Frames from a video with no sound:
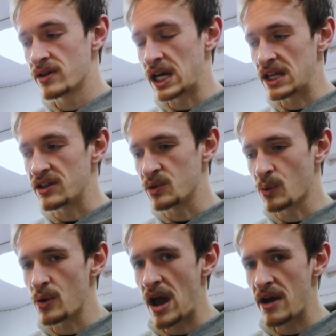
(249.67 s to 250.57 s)
and then you
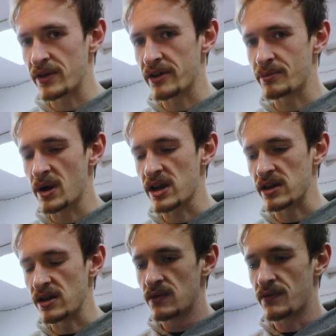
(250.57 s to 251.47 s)
won't have enough
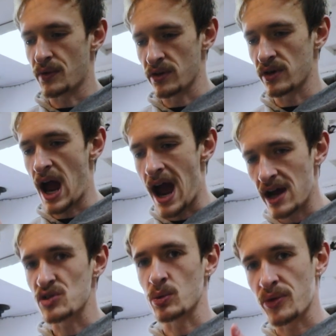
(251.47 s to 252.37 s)
money for the
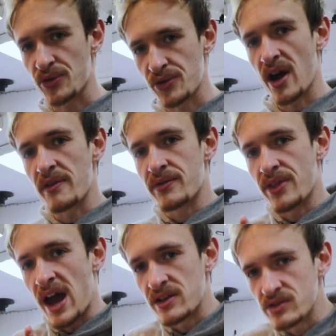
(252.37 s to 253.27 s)
actual stuff
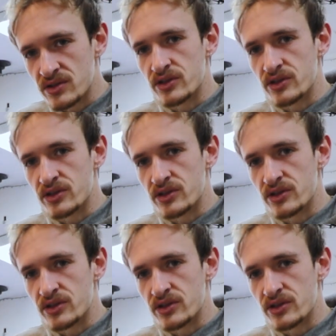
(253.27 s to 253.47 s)
that